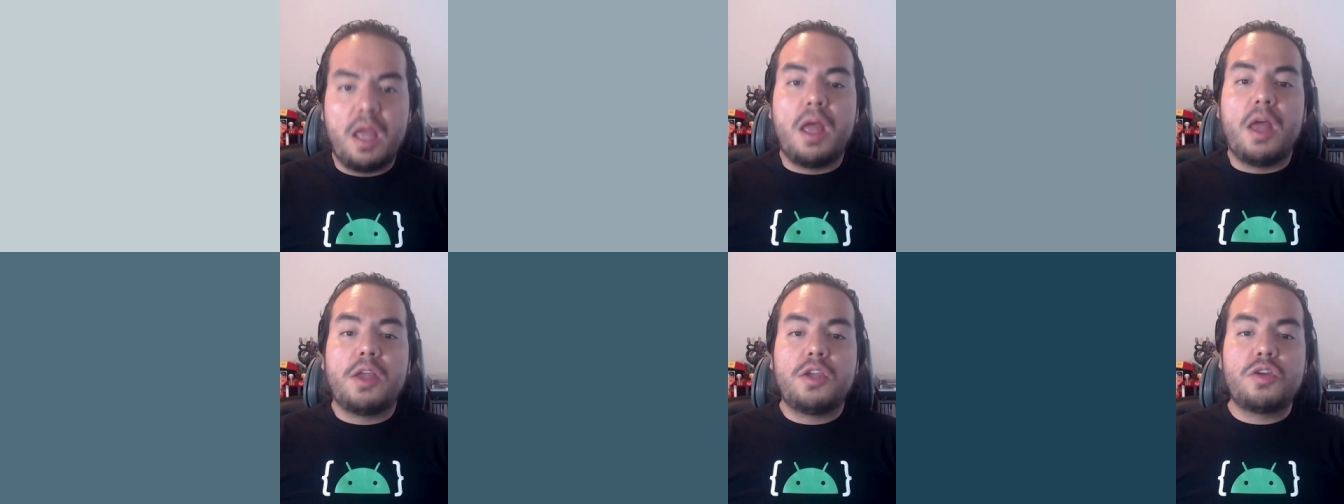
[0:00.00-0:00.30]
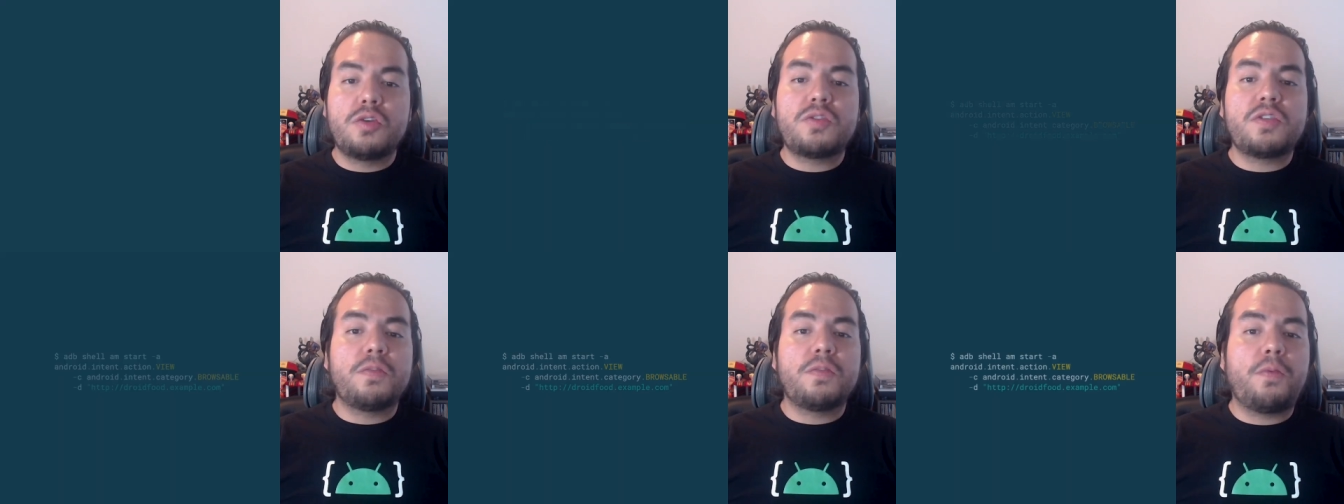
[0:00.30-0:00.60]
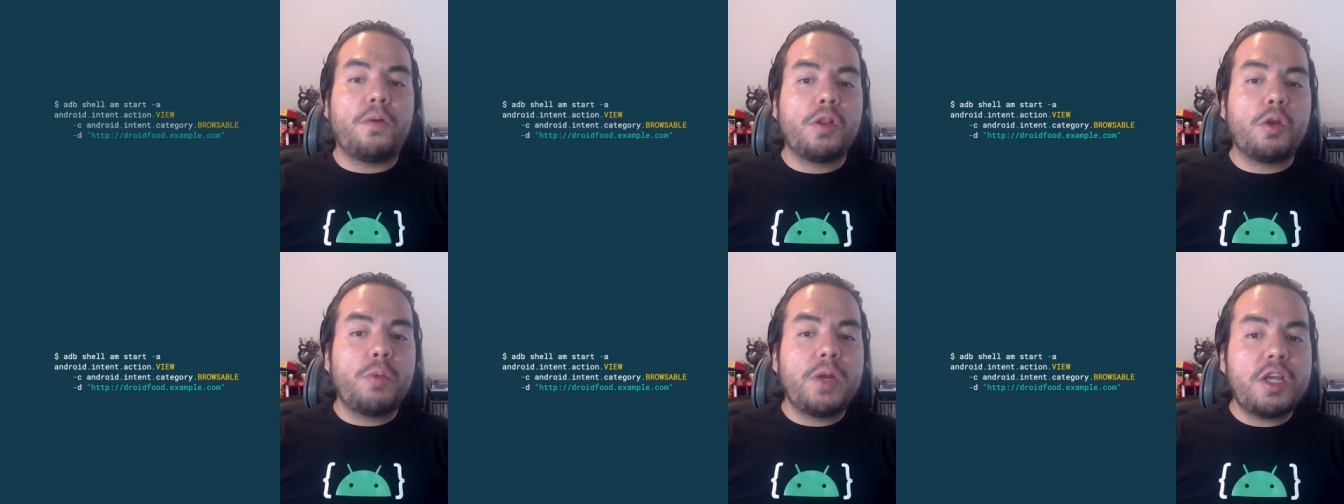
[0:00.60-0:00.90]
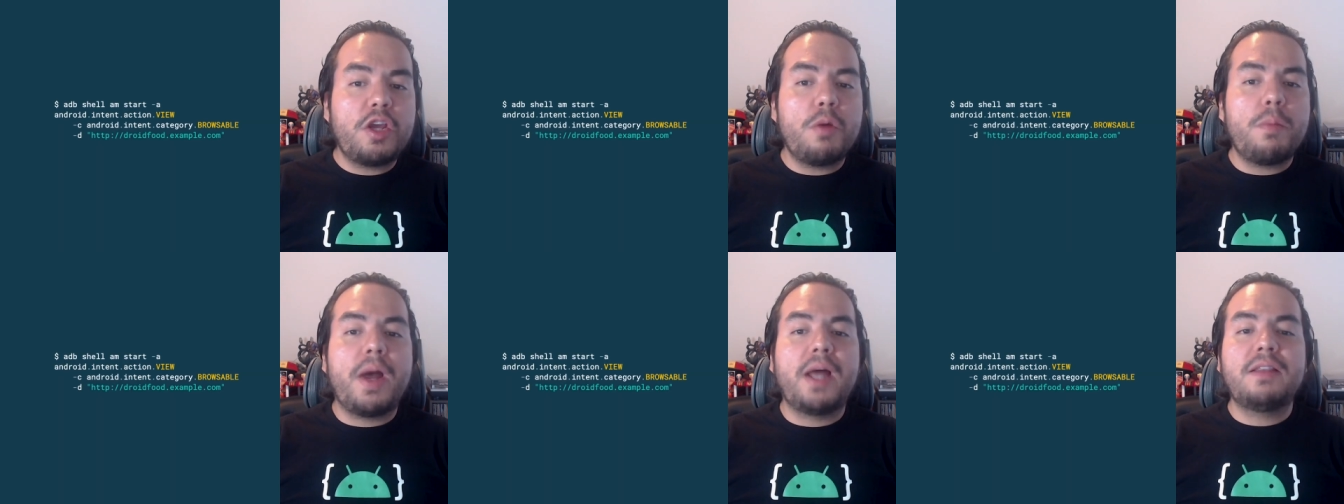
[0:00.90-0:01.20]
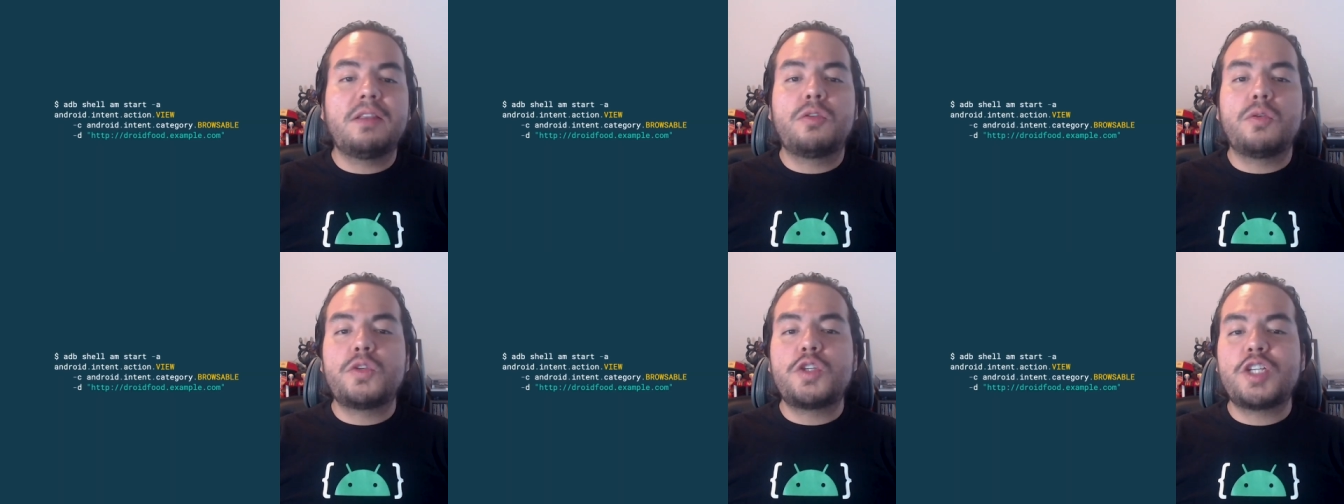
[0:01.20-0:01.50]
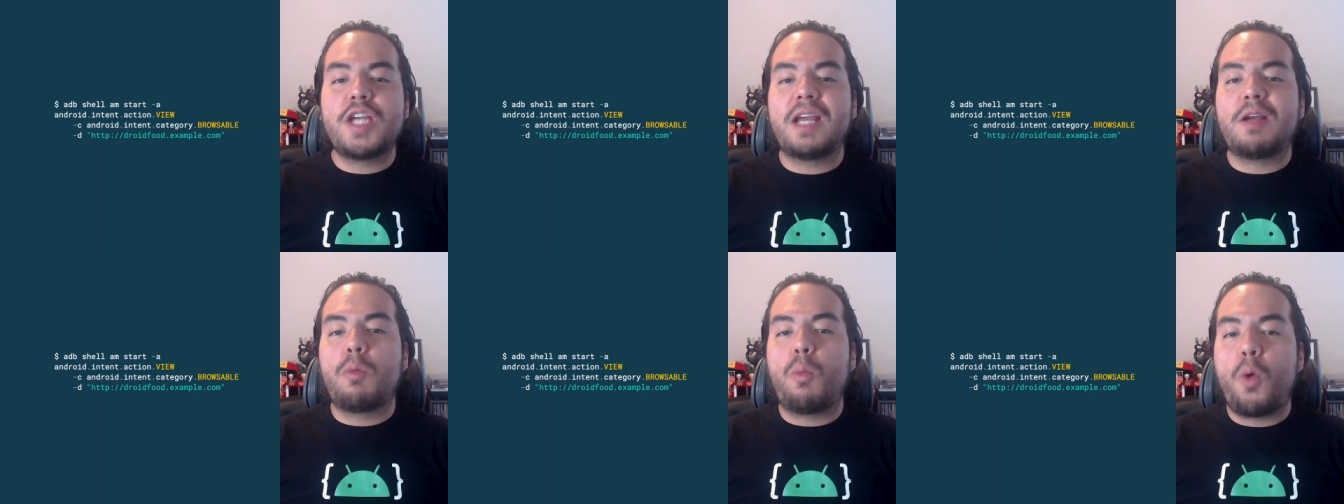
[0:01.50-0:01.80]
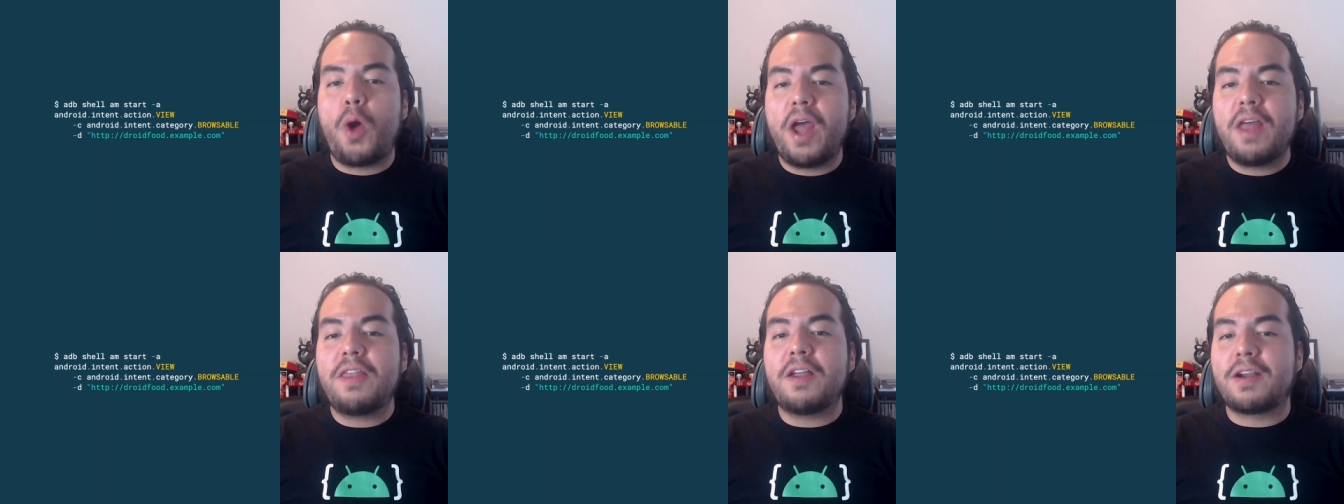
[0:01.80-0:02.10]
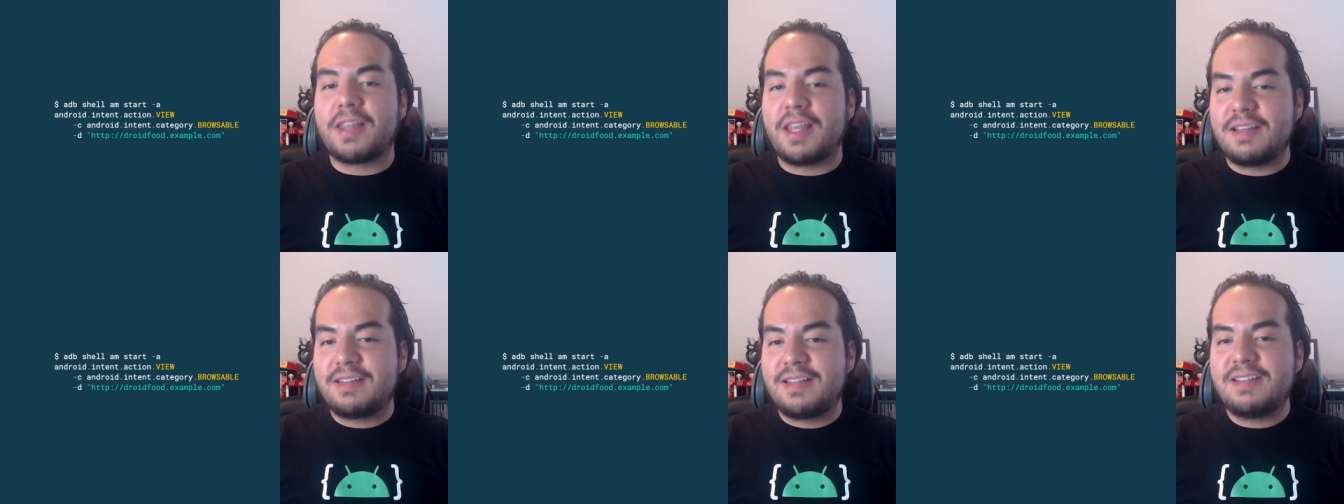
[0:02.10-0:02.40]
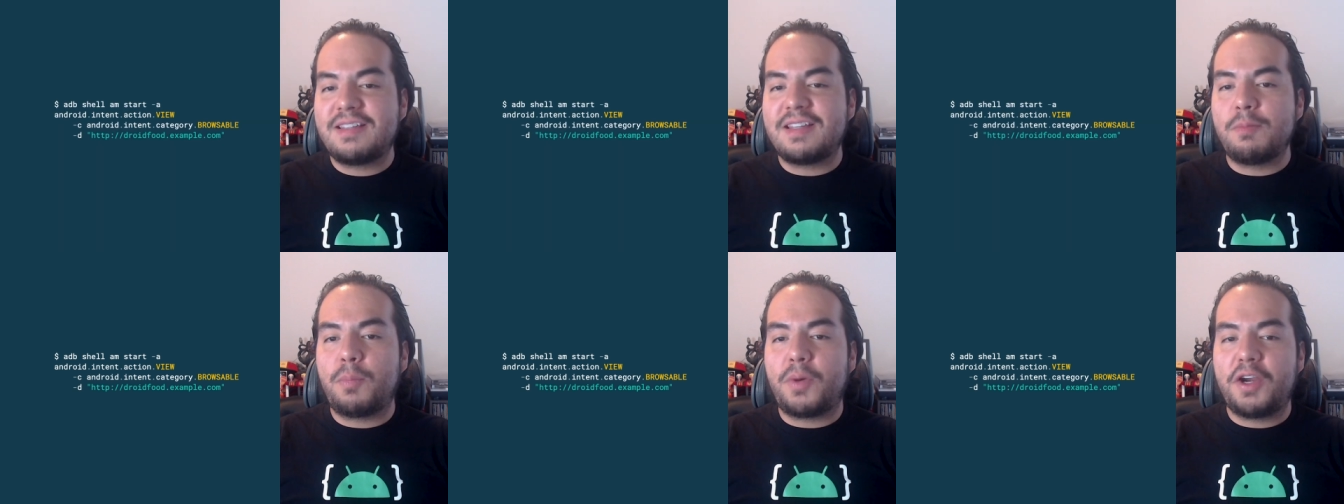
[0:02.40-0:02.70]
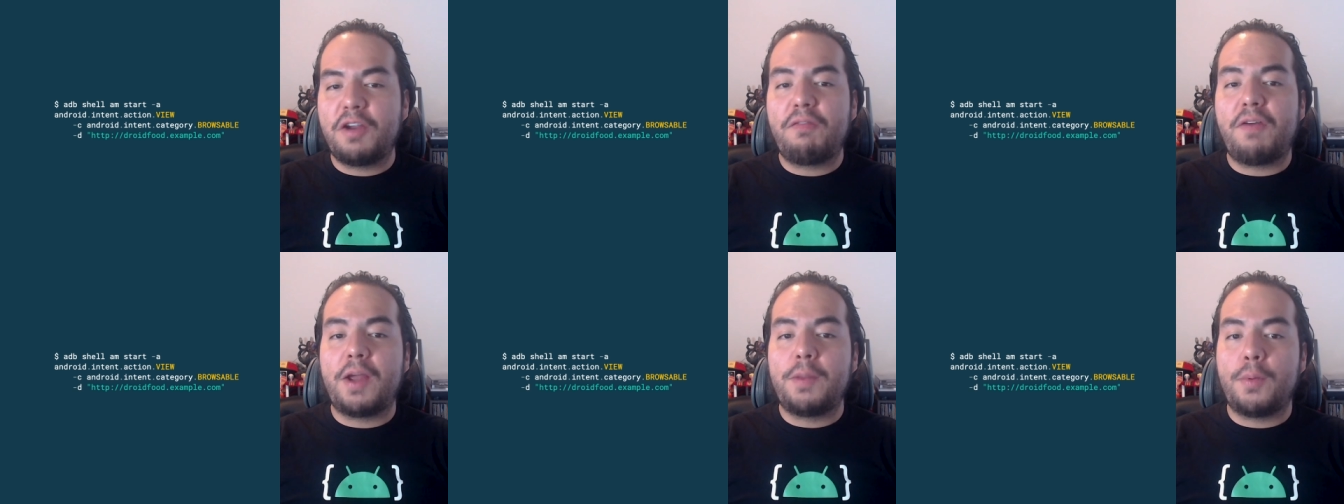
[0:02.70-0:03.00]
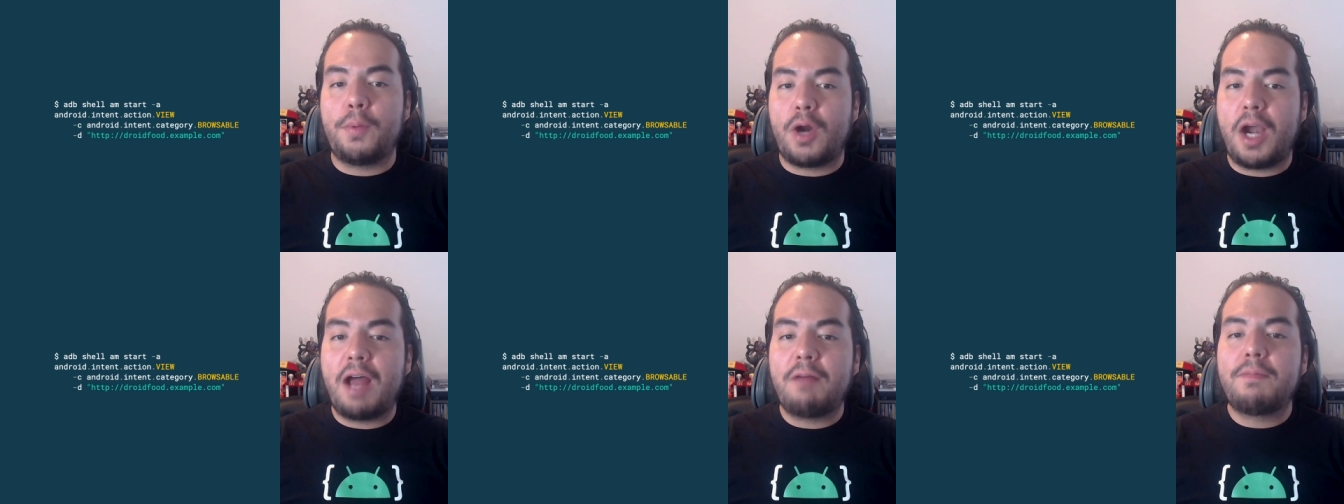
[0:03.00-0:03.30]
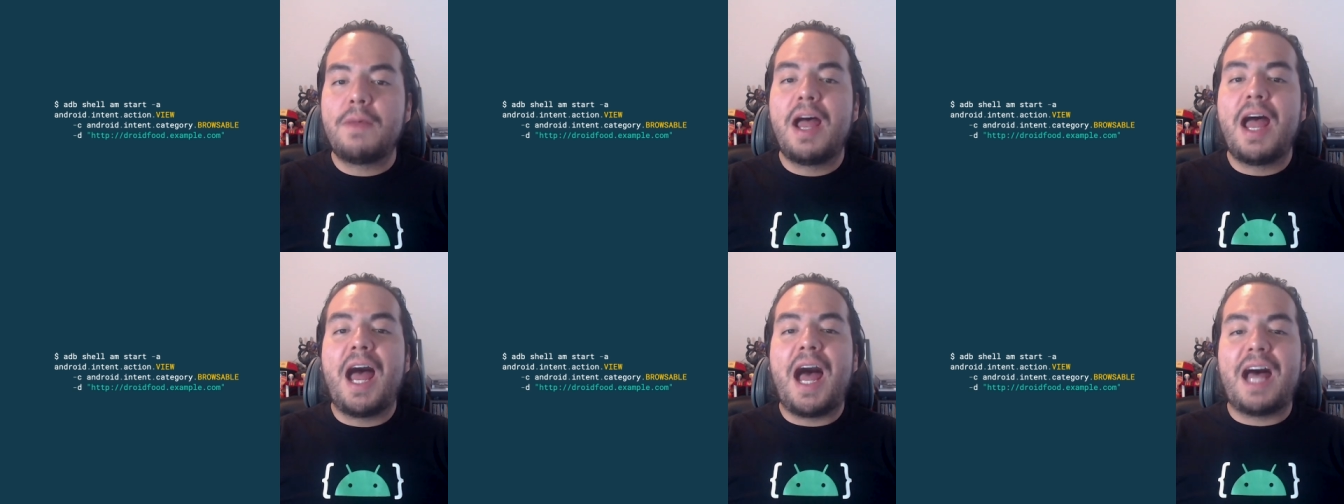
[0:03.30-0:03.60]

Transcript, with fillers: Use the following command to check whether the system verified your app